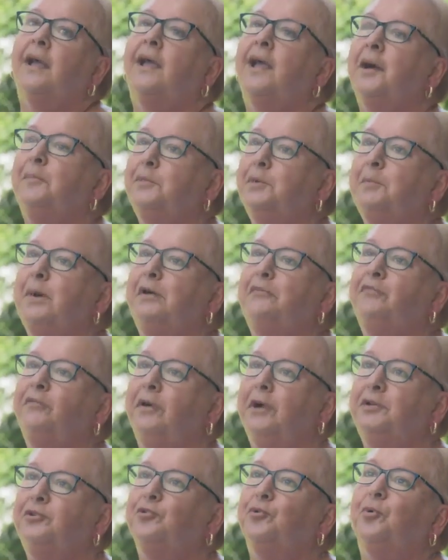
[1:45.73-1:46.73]
Come to my
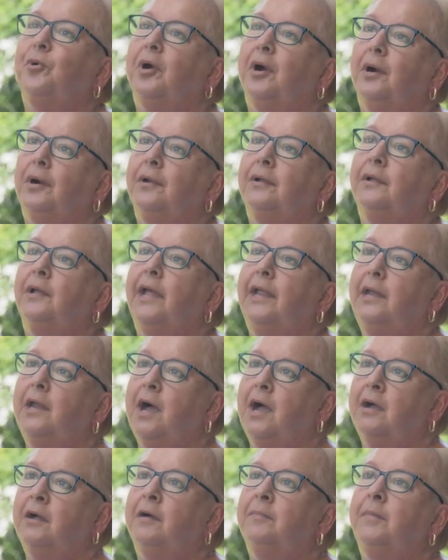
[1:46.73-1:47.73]
front door and
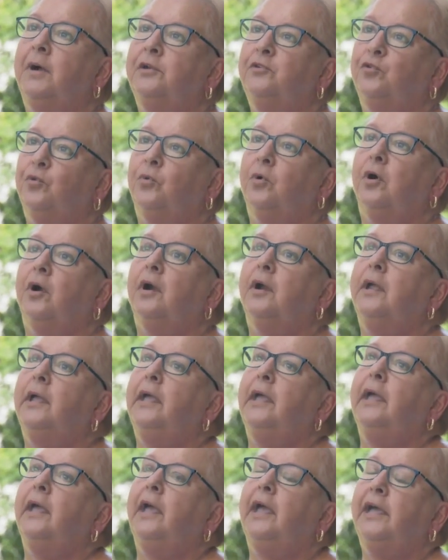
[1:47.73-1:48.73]
knock on my door
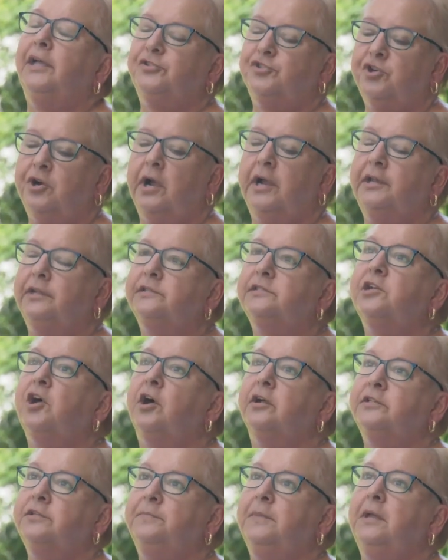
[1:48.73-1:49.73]
and try to
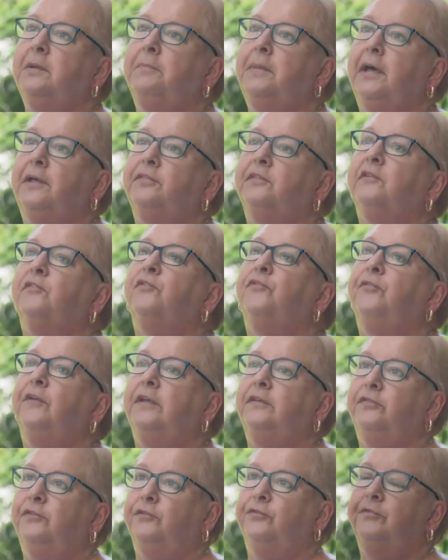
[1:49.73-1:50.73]
talk to me about this
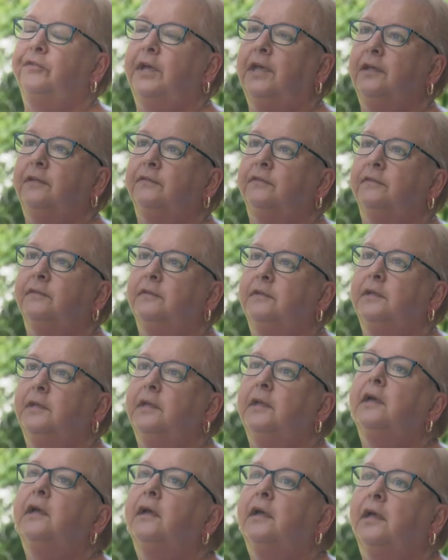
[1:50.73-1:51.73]
face to face.
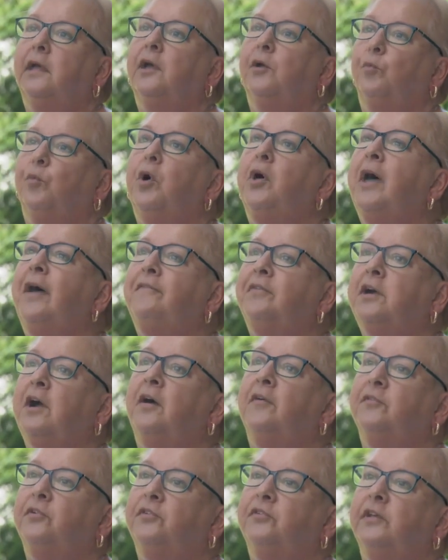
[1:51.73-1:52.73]
We'll have a
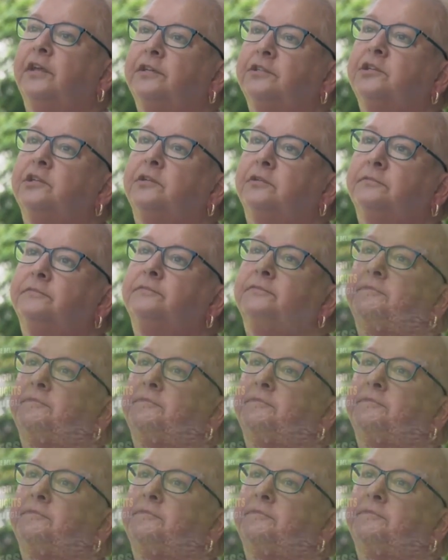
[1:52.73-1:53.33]
conversation.